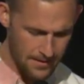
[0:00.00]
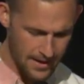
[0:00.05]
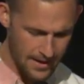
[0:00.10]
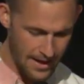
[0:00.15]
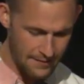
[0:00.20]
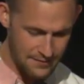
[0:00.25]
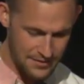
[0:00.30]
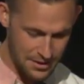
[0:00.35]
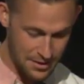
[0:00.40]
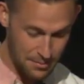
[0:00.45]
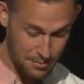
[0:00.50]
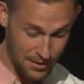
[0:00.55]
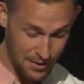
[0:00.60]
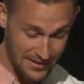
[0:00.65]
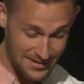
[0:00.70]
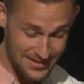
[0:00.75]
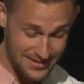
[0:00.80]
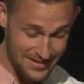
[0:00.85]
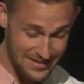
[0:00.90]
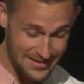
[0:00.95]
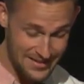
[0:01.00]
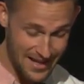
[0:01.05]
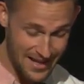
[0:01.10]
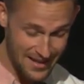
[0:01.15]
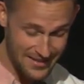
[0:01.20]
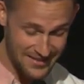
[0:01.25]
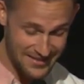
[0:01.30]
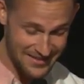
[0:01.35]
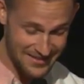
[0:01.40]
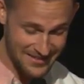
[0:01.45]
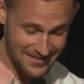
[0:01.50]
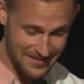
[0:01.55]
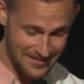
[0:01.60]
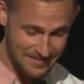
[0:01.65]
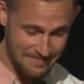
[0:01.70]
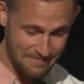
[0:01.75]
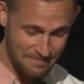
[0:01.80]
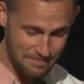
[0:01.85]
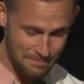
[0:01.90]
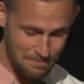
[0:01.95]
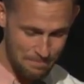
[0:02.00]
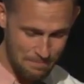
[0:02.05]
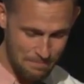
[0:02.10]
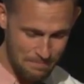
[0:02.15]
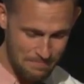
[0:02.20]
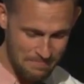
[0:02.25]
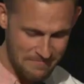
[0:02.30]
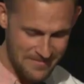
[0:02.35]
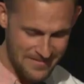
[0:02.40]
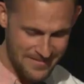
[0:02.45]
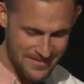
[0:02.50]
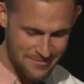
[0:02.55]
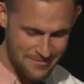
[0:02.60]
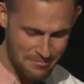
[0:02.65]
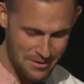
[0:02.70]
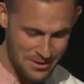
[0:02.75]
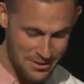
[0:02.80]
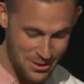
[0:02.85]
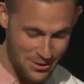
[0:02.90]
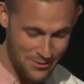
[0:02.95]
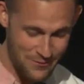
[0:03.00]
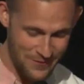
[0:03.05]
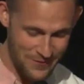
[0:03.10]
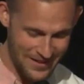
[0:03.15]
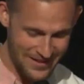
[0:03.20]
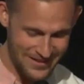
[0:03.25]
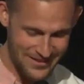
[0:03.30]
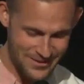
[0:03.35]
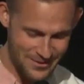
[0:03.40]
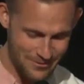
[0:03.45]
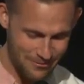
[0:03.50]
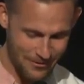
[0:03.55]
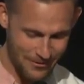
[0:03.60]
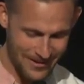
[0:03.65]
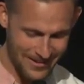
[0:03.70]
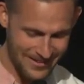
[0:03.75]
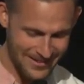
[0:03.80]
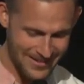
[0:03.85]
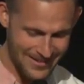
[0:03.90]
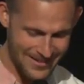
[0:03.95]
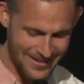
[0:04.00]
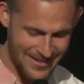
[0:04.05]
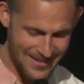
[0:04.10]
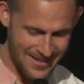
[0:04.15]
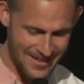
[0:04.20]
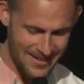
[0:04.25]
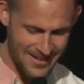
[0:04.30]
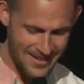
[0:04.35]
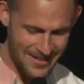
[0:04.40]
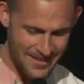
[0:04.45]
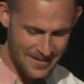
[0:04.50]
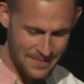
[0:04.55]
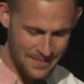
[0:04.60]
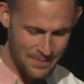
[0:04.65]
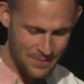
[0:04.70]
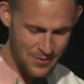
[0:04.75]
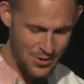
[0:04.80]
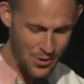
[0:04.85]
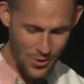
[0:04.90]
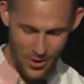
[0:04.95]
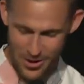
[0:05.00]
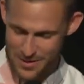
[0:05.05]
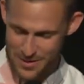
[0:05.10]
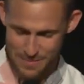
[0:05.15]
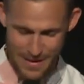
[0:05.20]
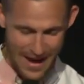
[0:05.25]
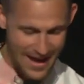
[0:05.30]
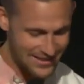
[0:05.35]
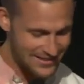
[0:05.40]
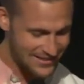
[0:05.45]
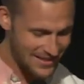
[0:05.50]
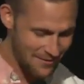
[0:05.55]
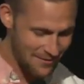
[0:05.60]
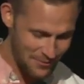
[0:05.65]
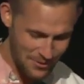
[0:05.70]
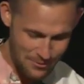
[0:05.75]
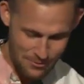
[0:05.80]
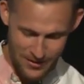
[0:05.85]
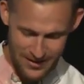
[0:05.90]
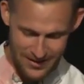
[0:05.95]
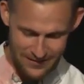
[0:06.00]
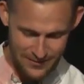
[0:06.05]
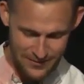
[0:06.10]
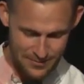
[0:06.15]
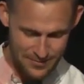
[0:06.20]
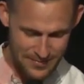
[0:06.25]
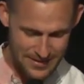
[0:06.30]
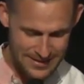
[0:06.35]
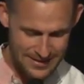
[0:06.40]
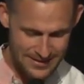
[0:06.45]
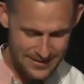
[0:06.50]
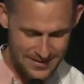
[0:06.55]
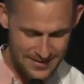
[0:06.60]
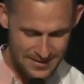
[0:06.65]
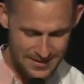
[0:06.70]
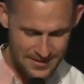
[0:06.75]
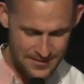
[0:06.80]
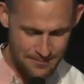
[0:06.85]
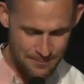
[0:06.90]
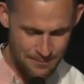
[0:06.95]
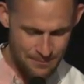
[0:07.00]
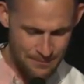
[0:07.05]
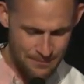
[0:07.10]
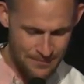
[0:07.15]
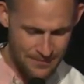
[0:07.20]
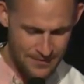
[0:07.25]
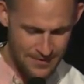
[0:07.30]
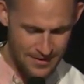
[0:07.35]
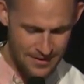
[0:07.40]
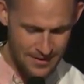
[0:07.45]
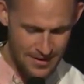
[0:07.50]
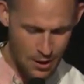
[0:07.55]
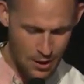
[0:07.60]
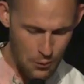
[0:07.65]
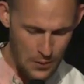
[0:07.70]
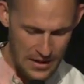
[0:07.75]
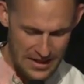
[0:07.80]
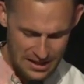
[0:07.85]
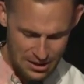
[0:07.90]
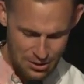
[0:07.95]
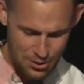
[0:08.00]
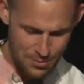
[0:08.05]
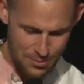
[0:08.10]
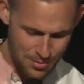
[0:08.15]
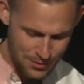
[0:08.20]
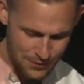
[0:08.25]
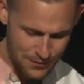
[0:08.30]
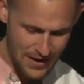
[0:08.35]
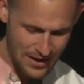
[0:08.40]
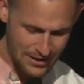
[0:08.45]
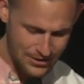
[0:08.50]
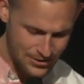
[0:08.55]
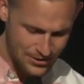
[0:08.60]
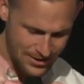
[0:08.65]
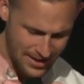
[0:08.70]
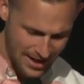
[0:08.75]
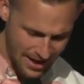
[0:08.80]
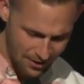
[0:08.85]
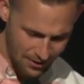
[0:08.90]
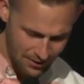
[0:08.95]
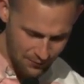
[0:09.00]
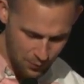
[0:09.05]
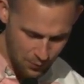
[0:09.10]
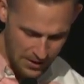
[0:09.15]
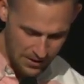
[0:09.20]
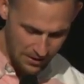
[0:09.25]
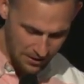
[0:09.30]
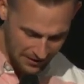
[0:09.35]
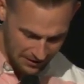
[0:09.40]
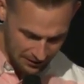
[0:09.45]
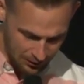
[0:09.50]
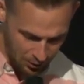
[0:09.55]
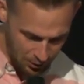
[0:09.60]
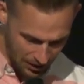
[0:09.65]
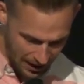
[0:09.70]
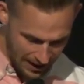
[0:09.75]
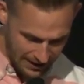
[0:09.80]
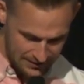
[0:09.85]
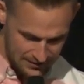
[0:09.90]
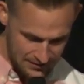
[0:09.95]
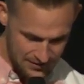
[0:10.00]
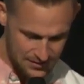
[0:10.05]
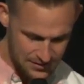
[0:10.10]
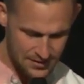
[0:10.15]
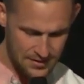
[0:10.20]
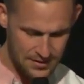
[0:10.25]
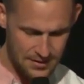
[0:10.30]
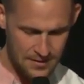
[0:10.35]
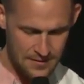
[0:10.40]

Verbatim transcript: Life's going to bring us these tests, but you finished the work. You already passed every one of them. And we get your perfection now if we are in Christ.